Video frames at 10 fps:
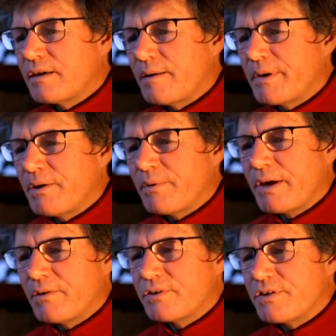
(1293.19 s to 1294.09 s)
Coming
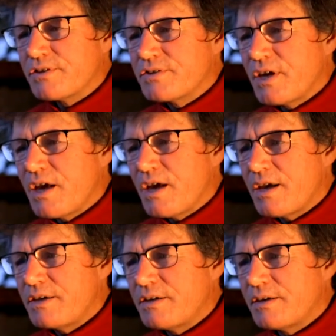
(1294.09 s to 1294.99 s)
around to the
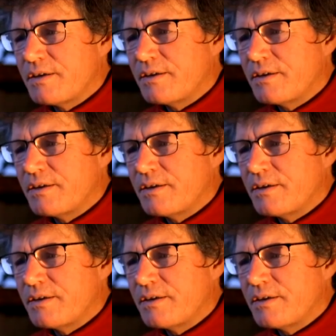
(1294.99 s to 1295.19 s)
side,